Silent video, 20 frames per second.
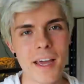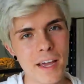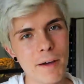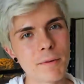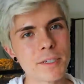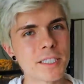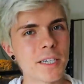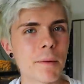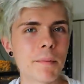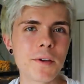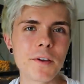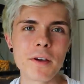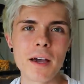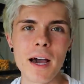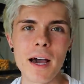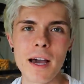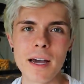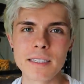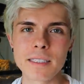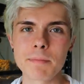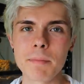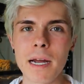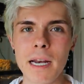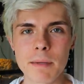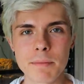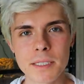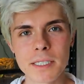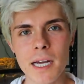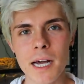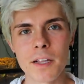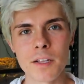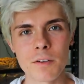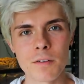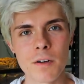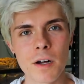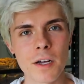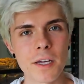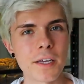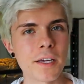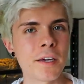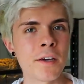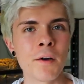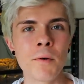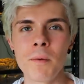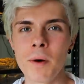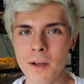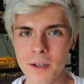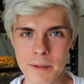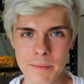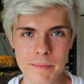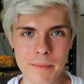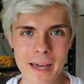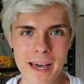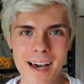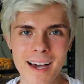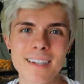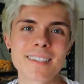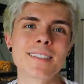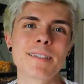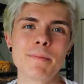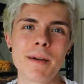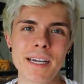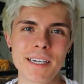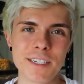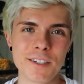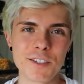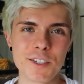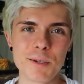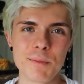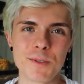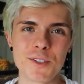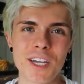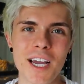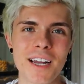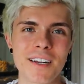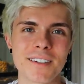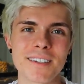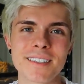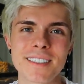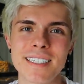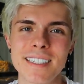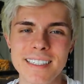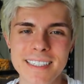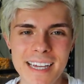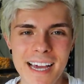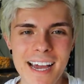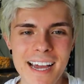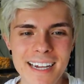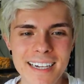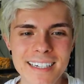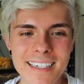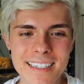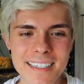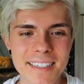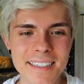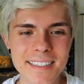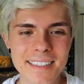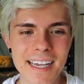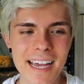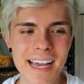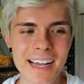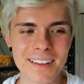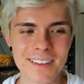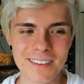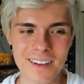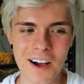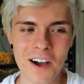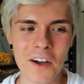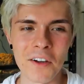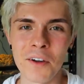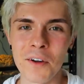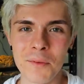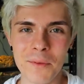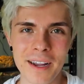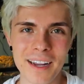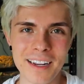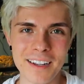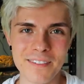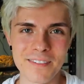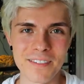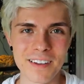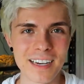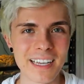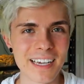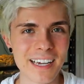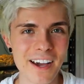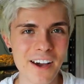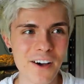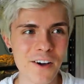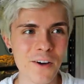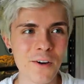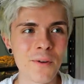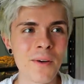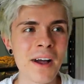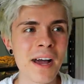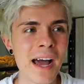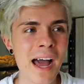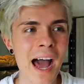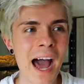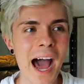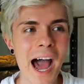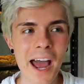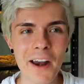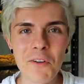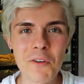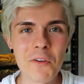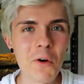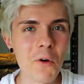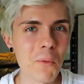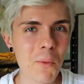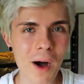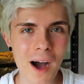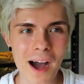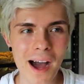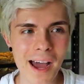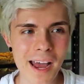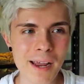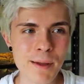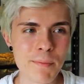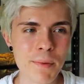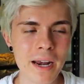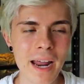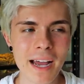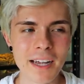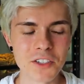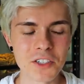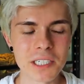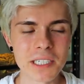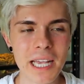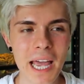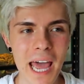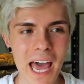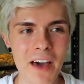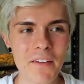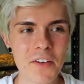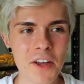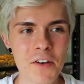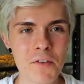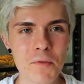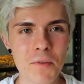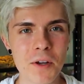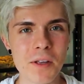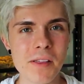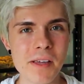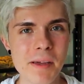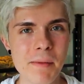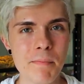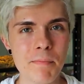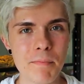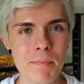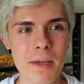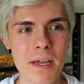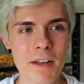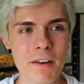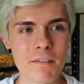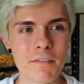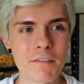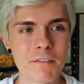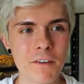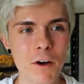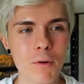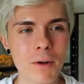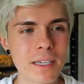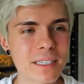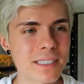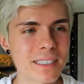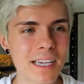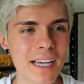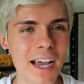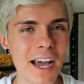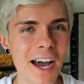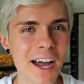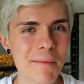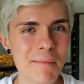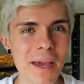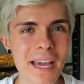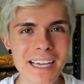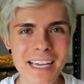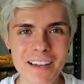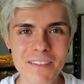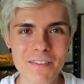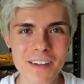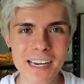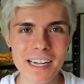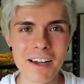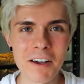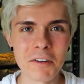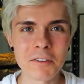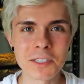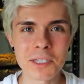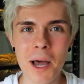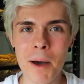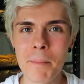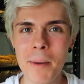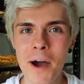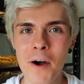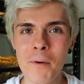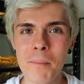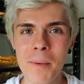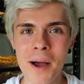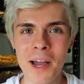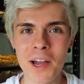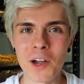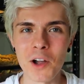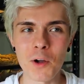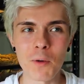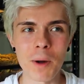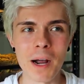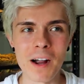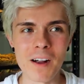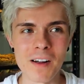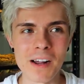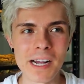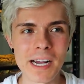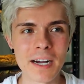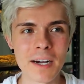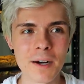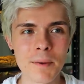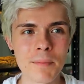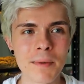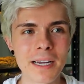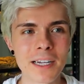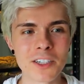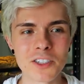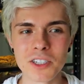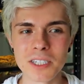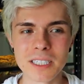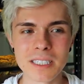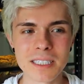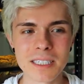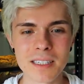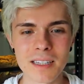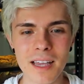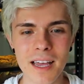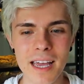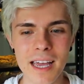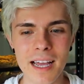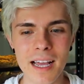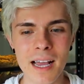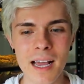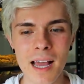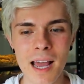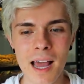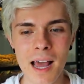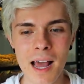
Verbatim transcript: Hey, what's up you guys? My name is Tyler Rugge. Welcome back to my YouTube channel. Today is a long-awaited video. I don't know why, but I just haven't really been focusing on making videos about my aquarium. It just, like,